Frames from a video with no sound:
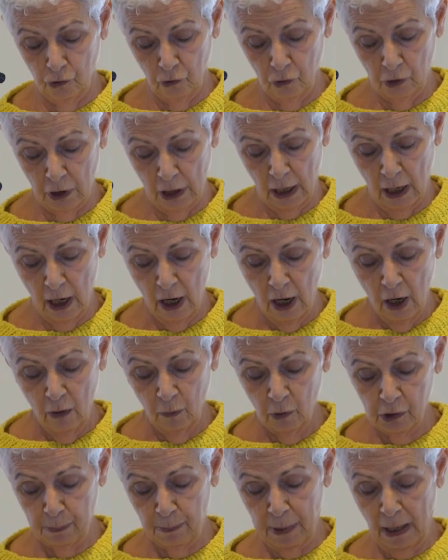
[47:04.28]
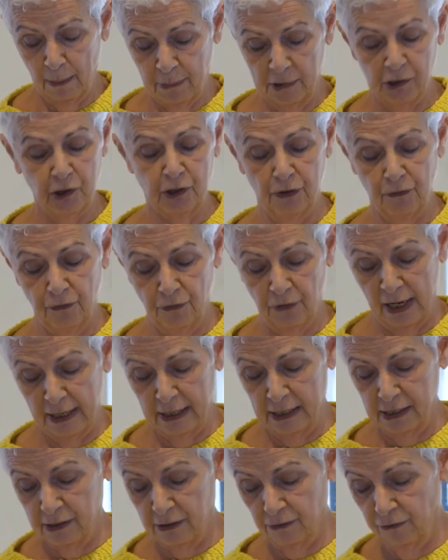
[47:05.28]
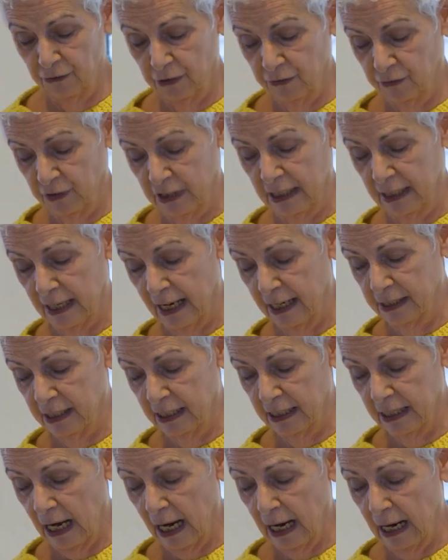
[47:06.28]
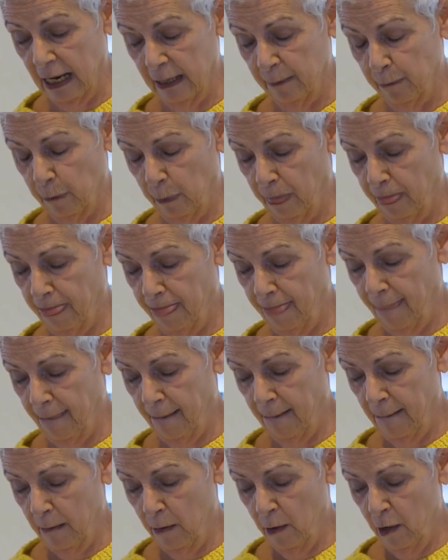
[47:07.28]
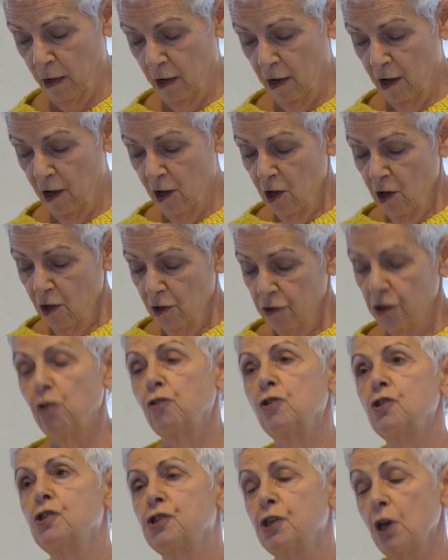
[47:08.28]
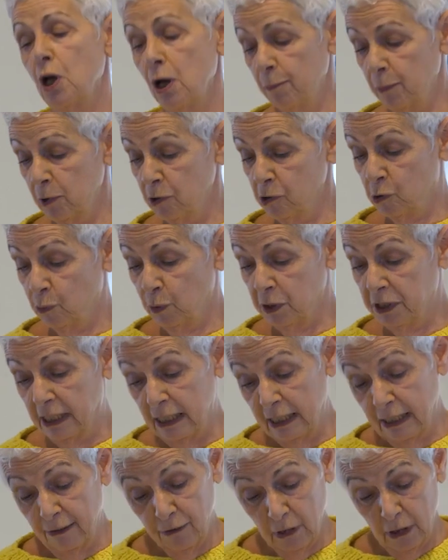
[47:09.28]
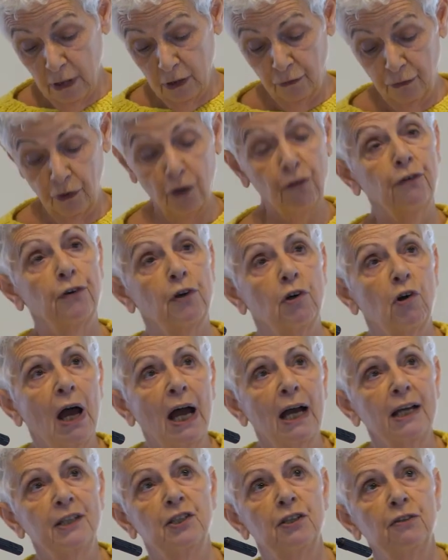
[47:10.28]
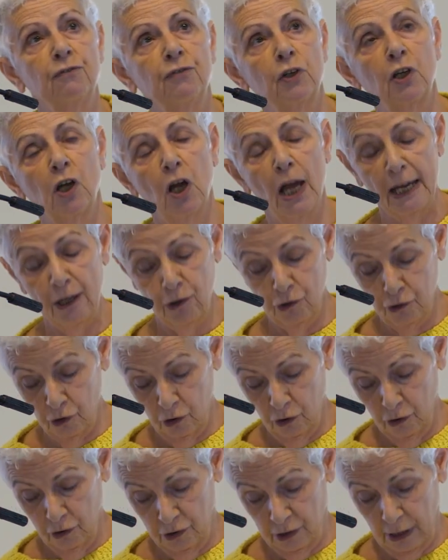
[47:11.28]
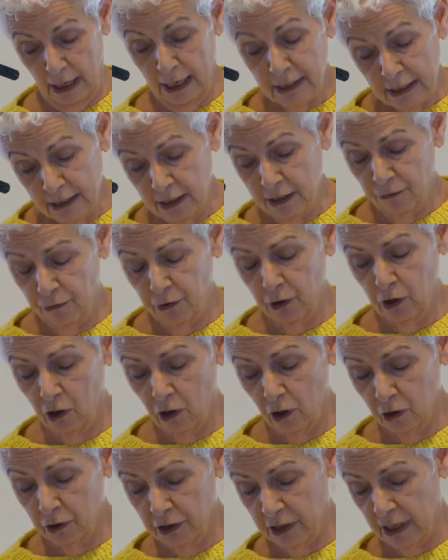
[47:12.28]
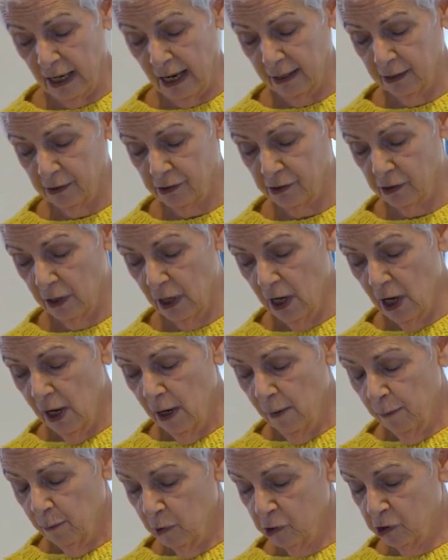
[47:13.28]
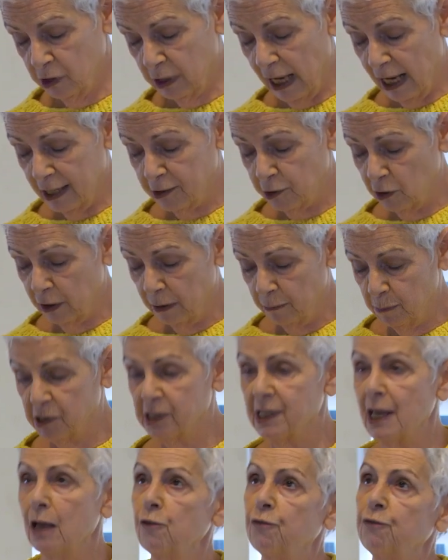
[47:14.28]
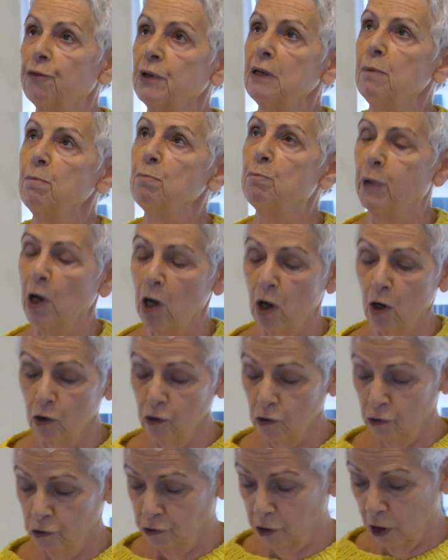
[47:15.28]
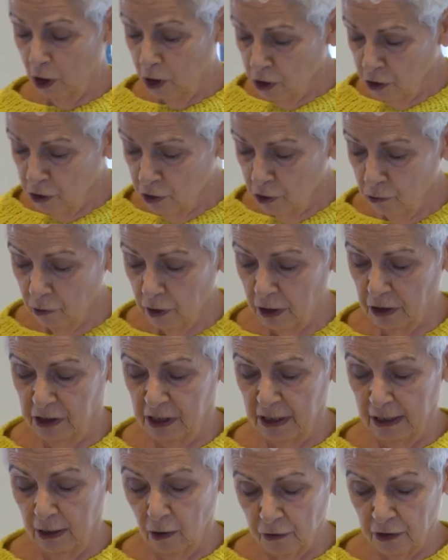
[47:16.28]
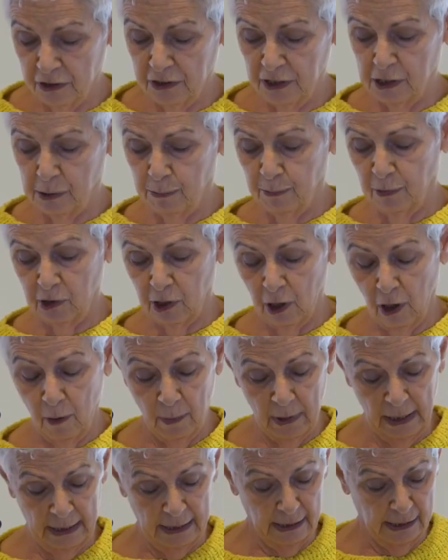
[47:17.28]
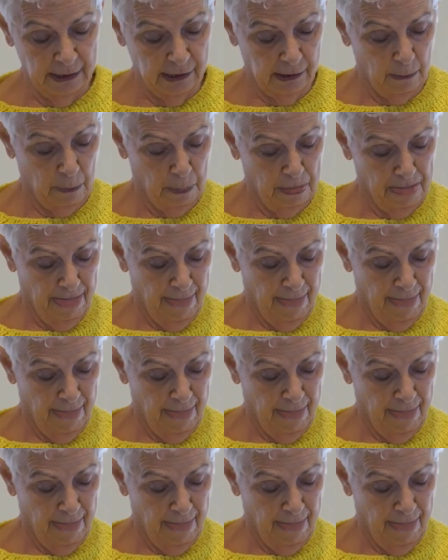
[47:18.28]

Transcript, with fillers: of Judah, was published in Venice in 1589 though the sermons were delivered for a variety of occasions and in different contexts, Moscato himself imposed a unity on the disparate homilies